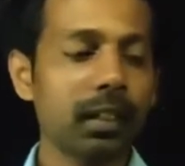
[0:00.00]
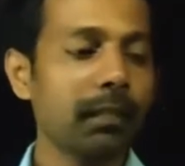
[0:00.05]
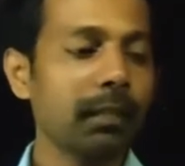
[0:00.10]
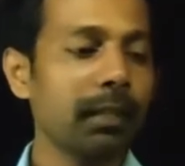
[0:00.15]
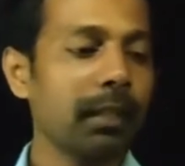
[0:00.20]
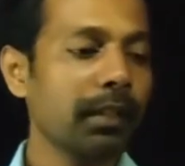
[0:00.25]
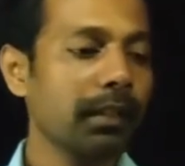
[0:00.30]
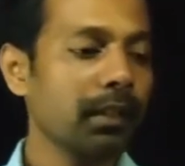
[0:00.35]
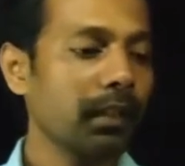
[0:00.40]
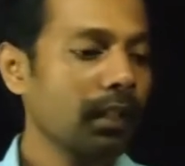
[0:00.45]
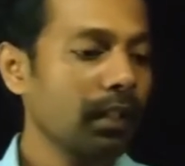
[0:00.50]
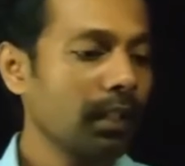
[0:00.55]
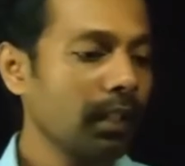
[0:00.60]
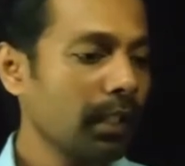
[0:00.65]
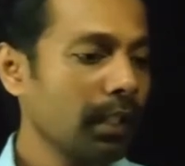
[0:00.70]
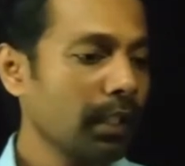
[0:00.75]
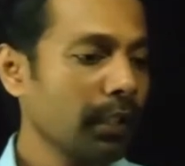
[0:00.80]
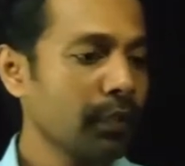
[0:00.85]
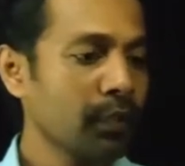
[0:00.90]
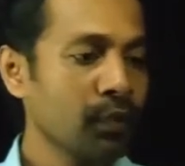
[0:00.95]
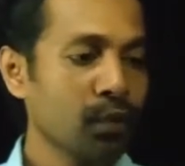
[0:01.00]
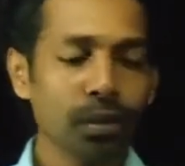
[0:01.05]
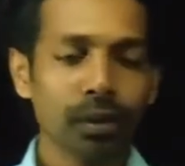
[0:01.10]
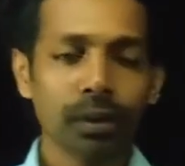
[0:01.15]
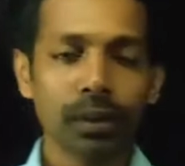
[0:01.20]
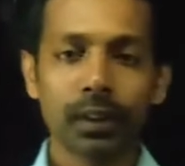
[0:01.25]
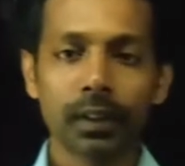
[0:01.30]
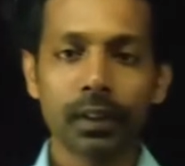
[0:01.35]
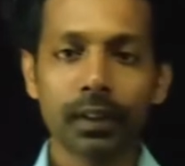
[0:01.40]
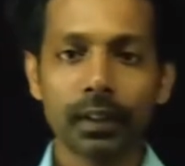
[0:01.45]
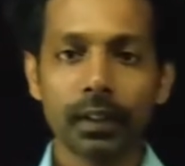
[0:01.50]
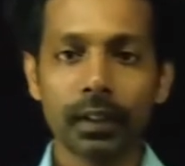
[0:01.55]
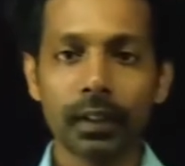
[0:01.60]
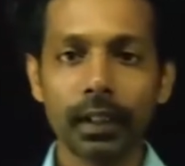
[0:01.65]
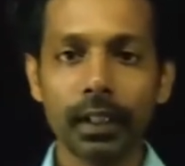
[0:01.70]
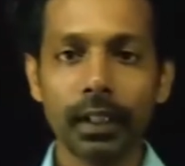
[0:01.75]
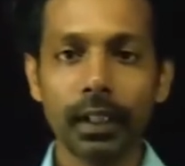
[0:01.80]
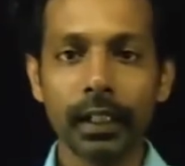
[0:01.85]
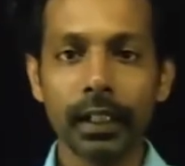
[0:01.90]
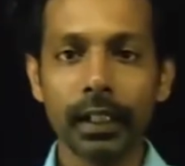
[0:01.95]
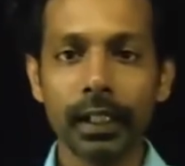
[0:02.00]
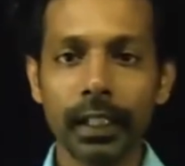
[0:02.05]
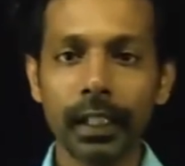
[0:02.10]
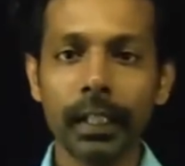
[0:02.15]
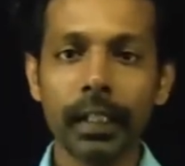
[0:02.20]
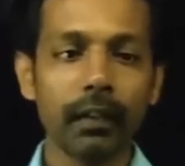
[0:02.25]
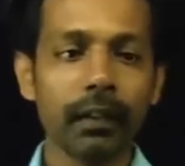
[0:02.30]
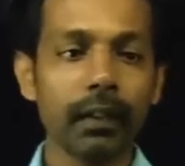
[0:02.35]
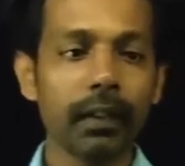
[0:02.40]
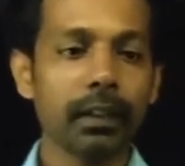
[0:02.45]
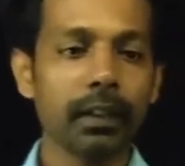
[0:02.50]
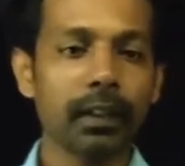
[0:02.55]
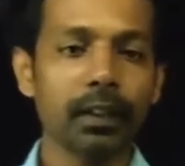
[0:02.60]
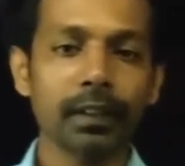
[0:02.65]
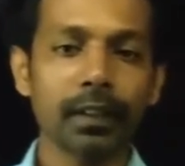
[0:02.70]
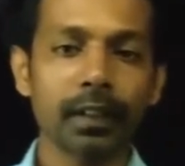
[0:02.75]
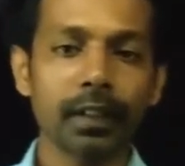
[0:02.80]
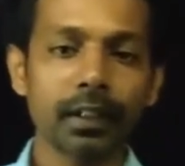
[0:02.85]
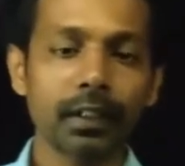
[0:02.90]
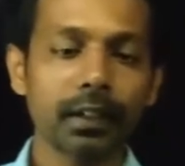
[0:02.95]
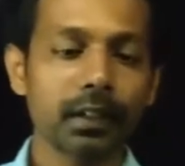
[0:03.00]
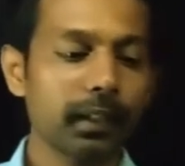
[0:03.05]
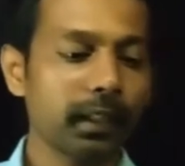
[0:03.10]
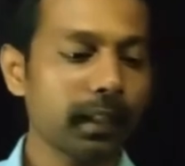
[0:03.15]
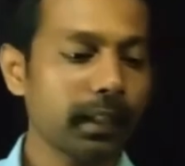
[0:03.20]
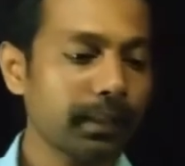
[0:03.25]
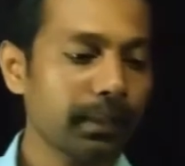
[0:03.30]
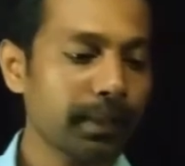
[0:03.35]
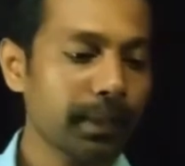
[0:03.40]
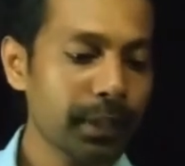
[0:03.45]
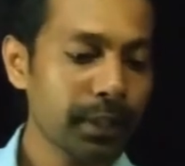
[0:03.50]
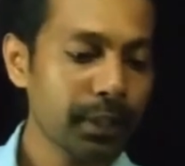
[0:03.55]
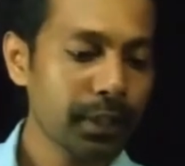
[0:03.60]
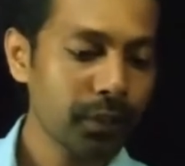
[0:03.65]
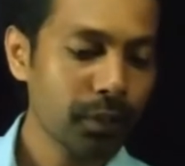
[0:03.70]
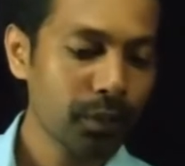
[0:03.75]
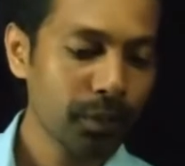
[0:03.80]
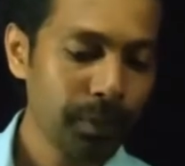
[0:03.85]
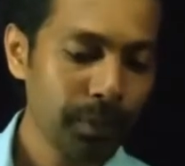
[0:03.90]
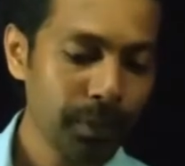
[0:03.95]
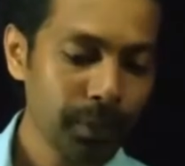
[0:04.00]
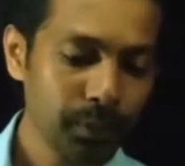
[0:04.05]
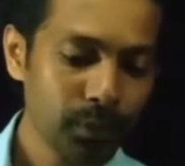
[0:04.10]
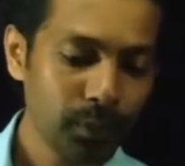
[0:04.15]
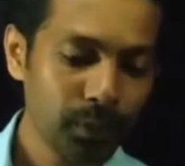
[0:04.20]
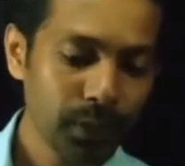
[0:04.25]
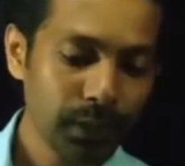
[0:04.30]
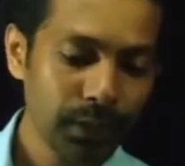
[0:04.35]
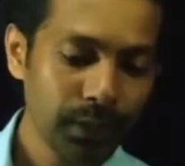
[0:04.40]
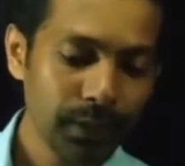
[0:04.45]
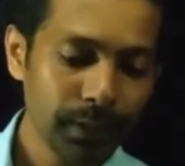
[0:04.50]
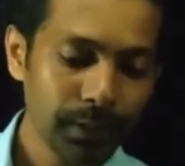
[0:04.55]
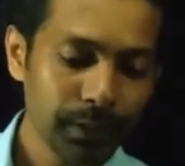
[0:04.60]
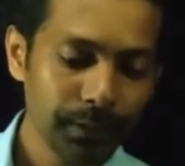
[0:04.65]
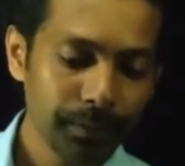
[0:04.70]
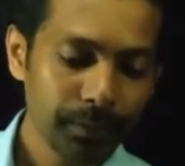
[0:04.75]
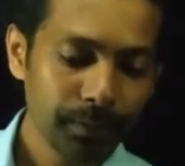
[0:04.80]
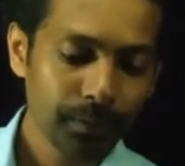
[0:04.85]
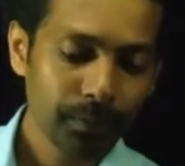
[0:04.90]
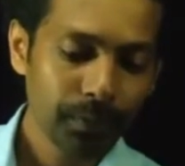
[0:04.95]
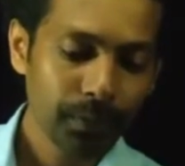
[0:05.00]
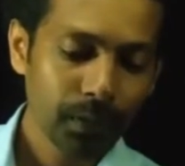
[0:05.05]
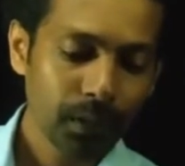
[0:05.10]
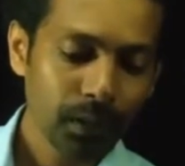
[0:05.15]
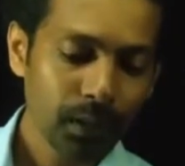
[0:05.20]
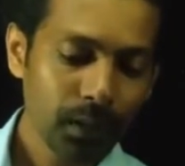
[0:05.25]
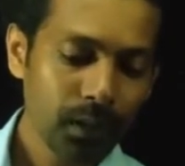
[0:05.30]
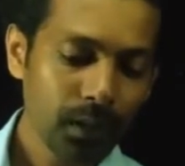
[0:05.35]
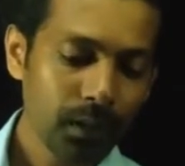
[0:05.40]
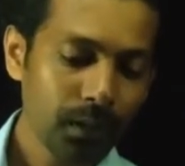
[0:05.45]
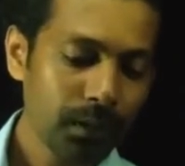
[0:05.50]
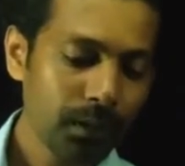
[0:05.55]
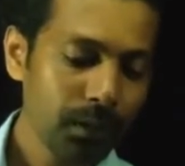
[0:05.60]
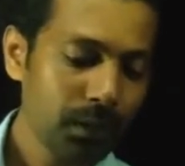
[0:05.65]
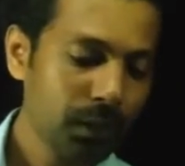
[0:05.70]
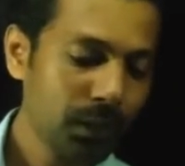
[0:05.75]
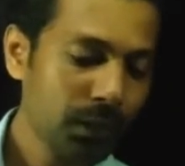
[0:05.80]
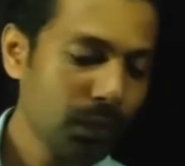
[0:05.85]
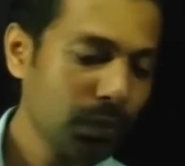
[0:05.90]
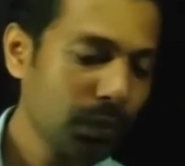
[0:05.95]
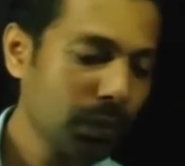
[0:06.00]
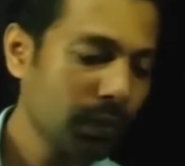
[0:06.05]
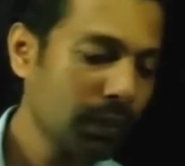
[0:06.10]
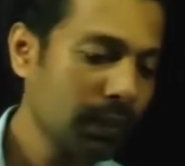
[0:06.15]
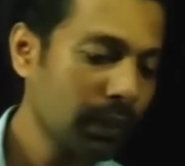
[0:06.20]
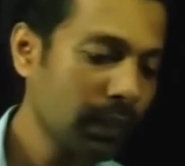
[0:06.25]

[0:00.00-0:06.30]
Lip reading: That means, let us draw this in a T curve itself, then the explanation would be much more easier. So